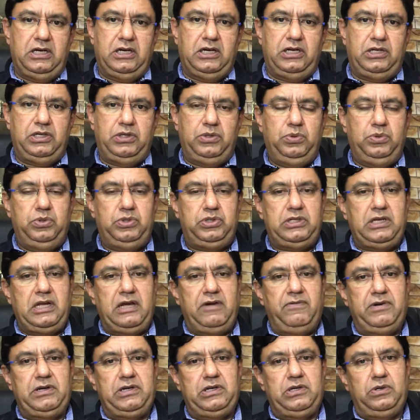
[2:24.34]
A huge
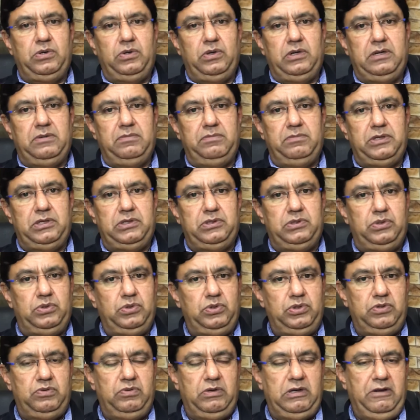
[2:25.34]
diverticulum is
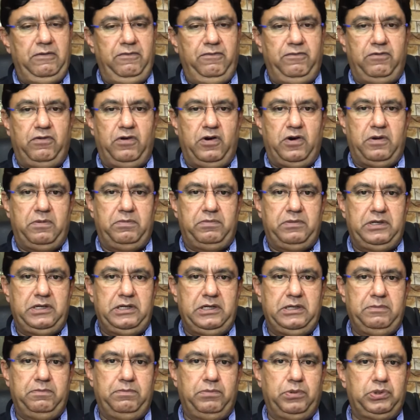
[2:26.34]
usually formed
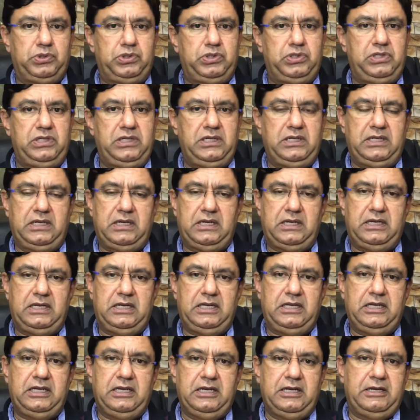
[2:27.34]

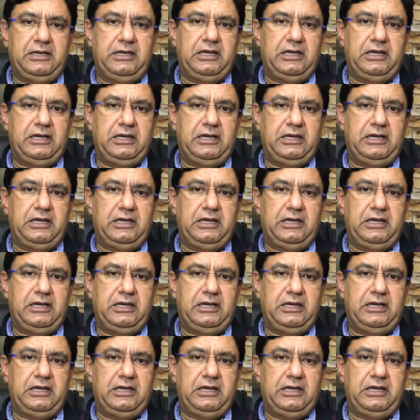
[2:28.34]
posteriorly